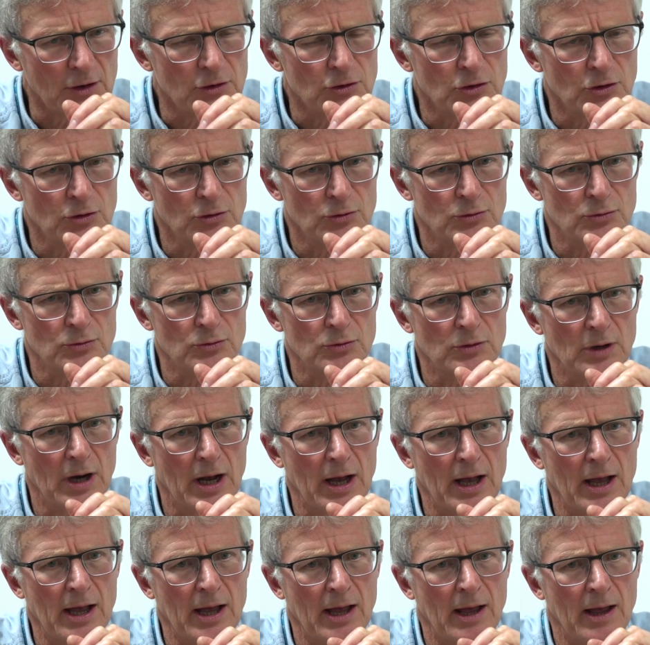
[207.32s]
you,
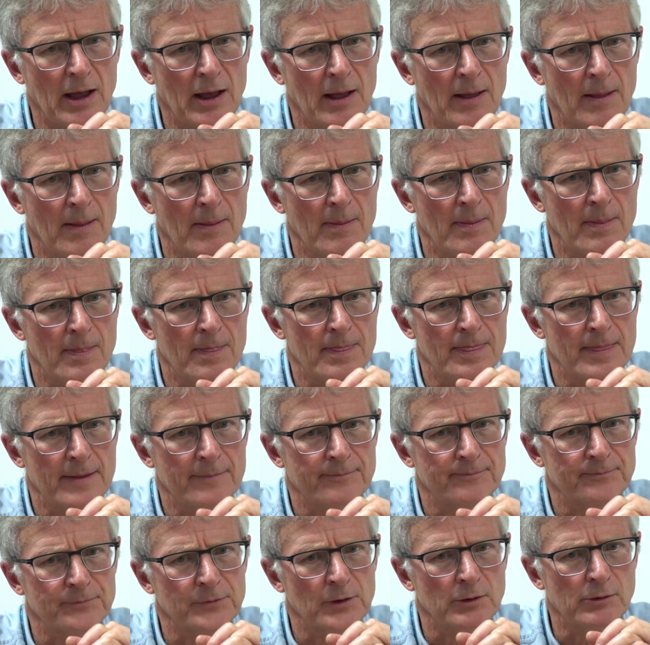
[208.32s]
um,
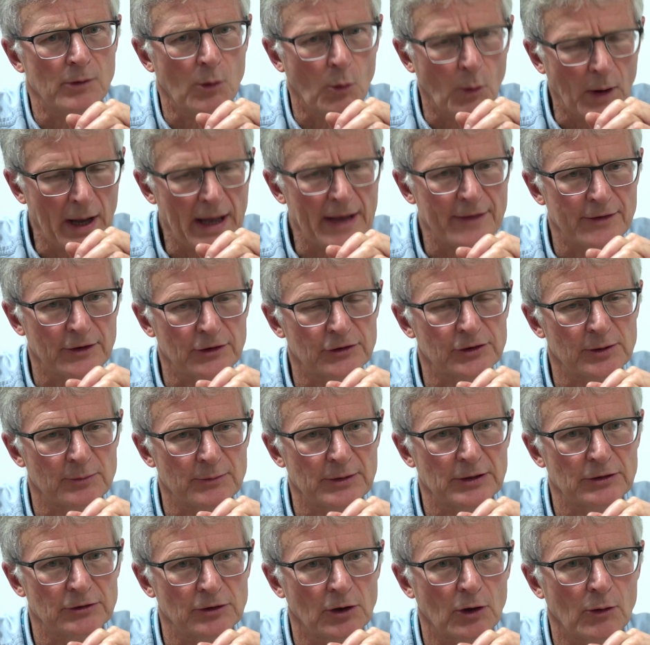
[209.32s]
you're aware that
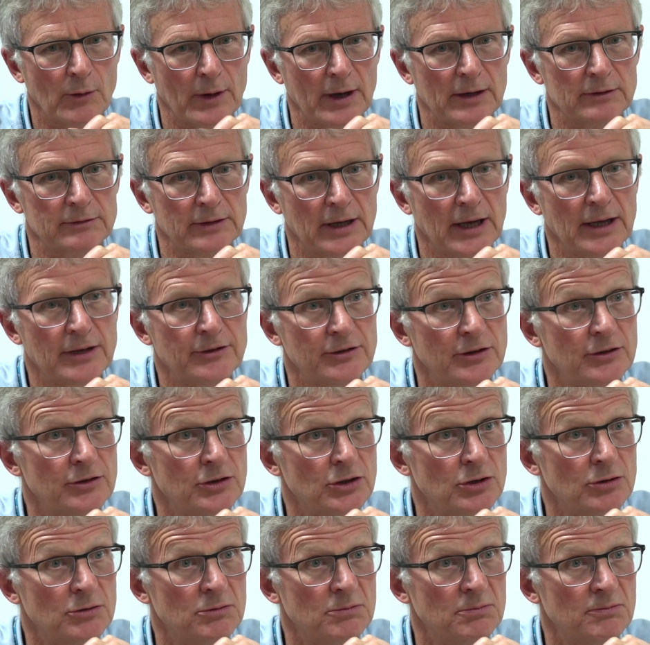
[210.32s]
something's not quite right, and
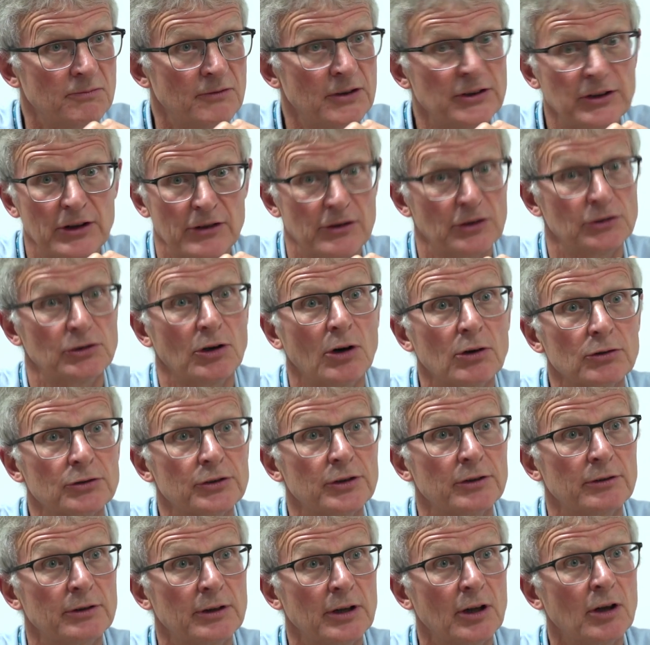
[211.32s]
you visit the
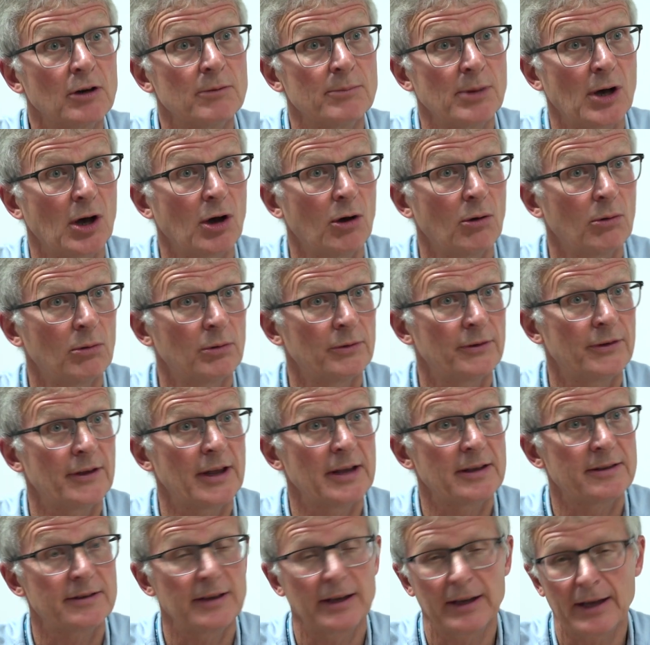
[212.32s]
doctor, and lo and behold,
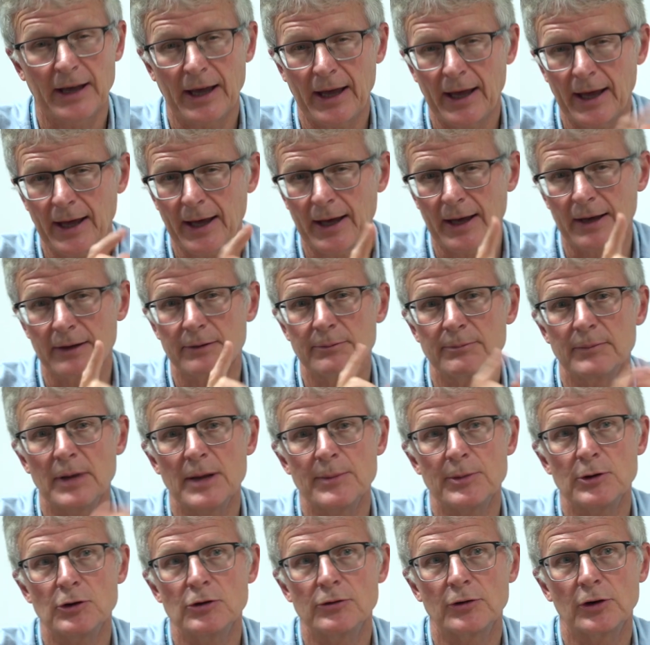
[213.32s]
they think, aha,
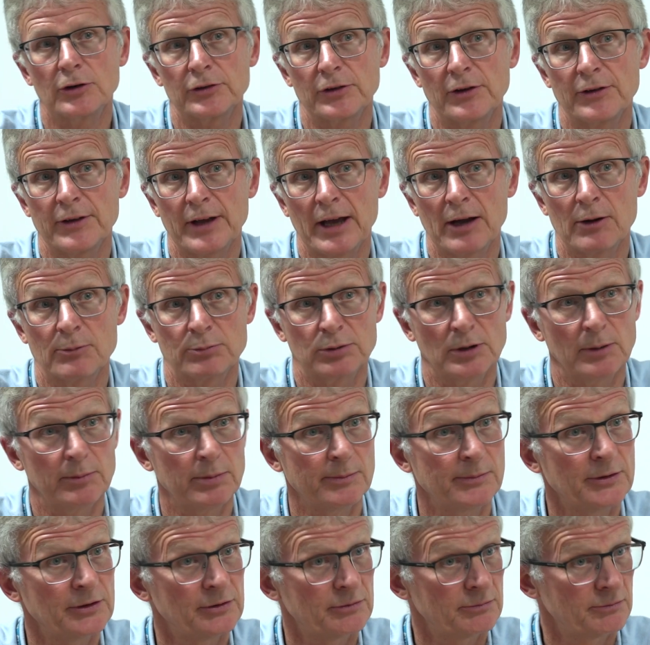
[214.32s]
maybe you've got a thyroid
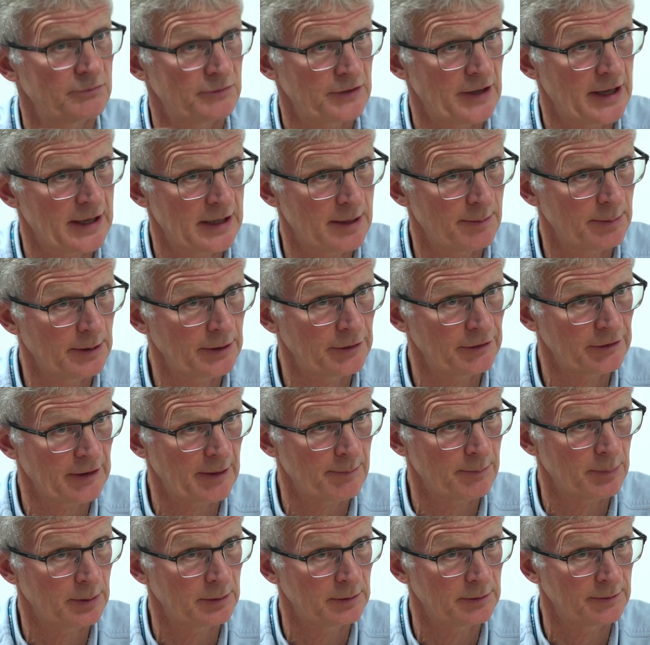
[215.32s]
problem, and take a blood
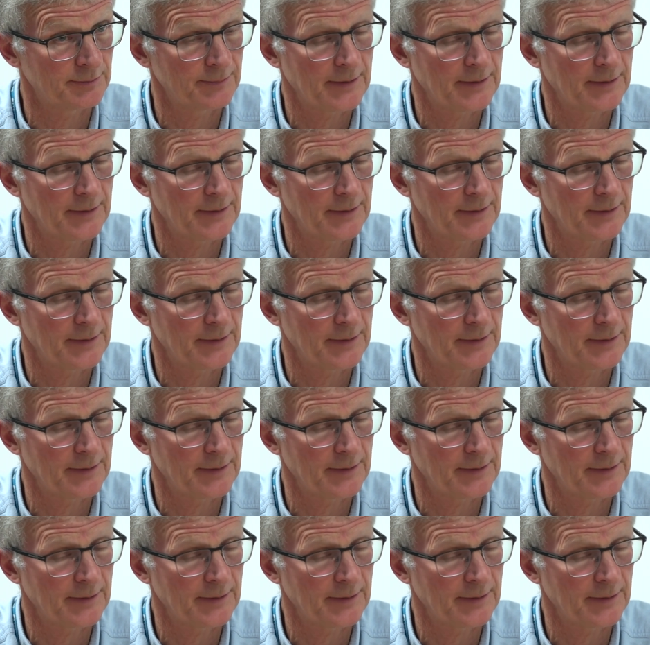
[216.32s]
sample.